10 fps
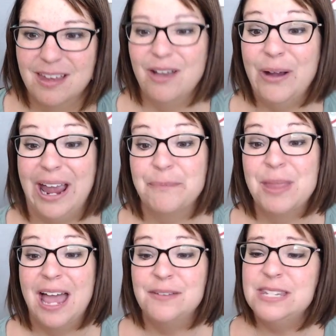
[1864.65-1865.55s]
Okay,
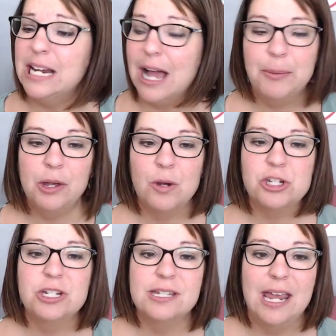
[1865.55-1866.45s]
I've seen a couple of
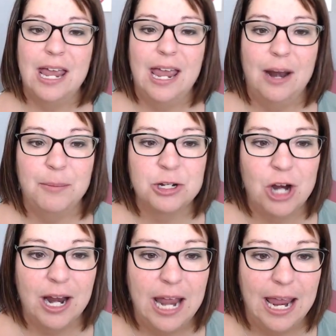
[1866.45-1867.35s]
questions and I'm going to
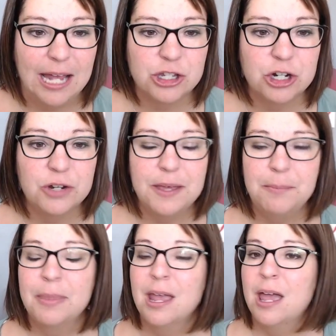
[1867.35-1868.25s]
try to answer
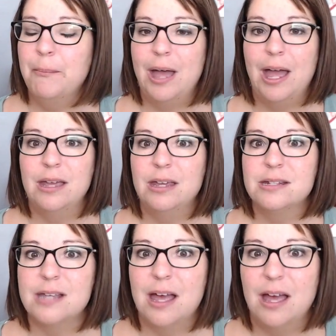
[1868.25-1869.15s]
them, but
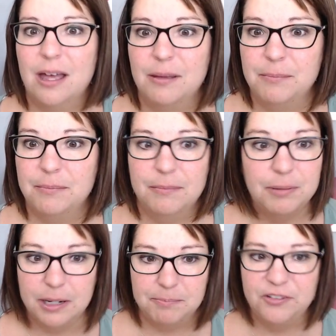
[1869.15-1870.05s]
it's um,
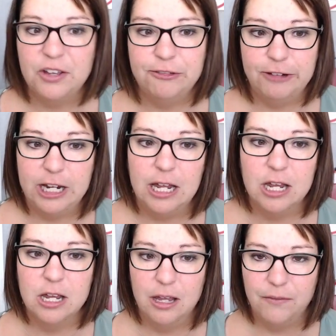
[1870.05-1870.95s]
but feel free
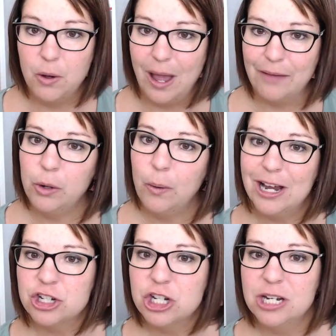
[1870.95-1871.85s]
if you have a
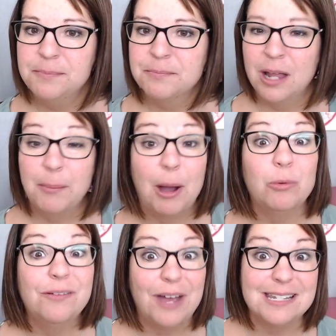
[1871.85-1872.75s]
question
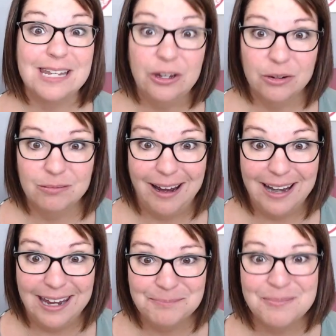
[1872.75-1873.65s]
about revising
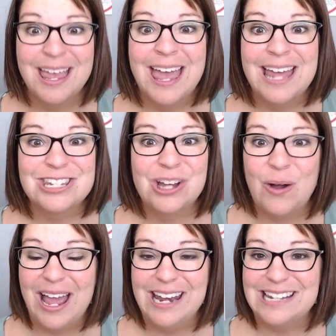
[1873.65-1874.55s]
writing to go
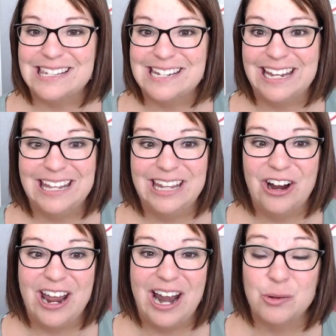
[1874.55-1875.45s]
ahead and stick it in
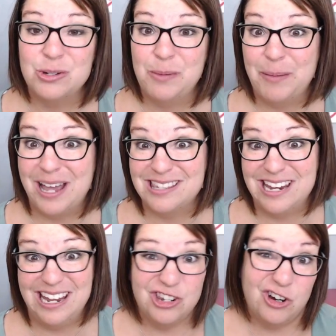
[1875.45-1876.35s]
there, and I will do my best
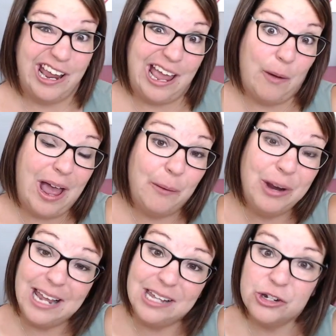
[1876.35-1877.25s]
to answer it how I
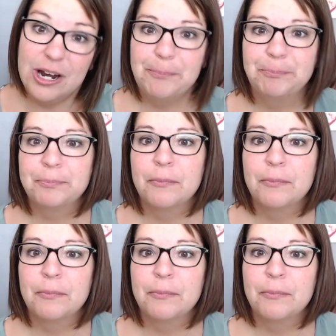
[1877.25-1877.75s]
would answer it.